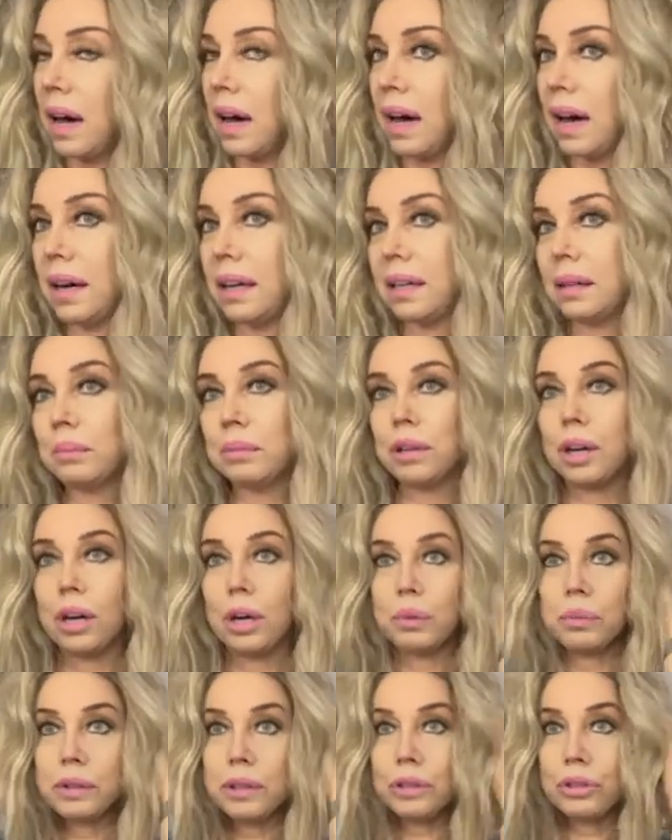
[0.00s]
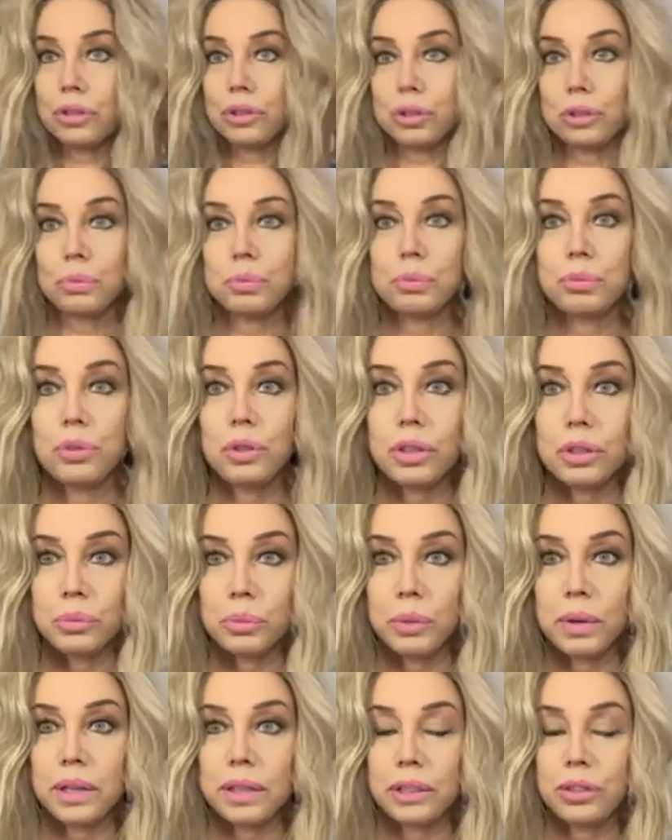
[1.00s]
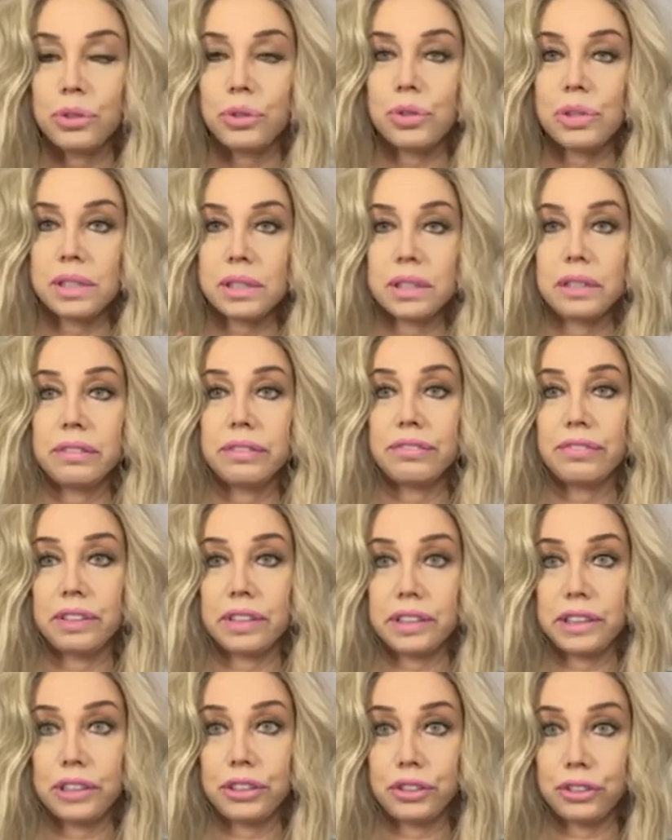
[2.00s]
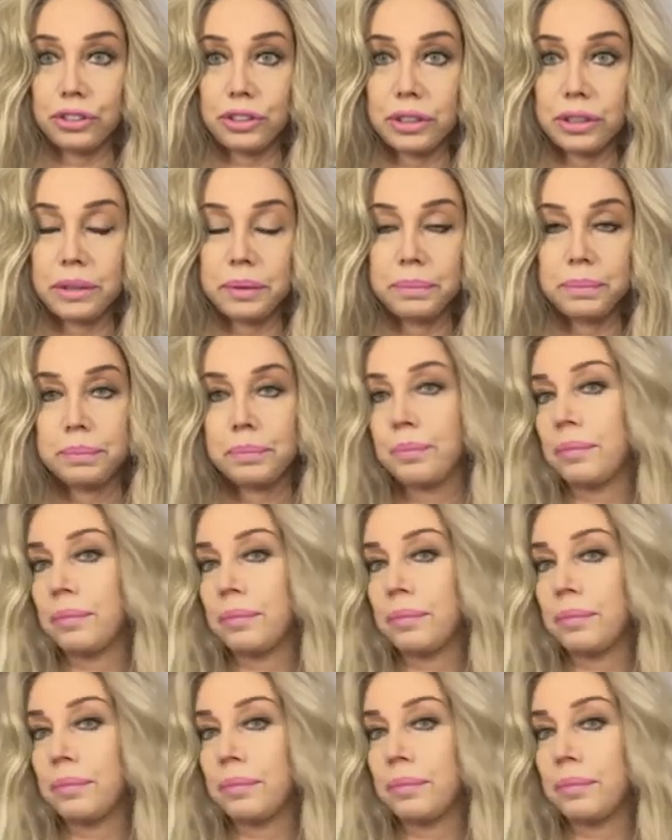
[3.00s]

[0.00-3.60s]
I am going to Broadway to see Funny Girl.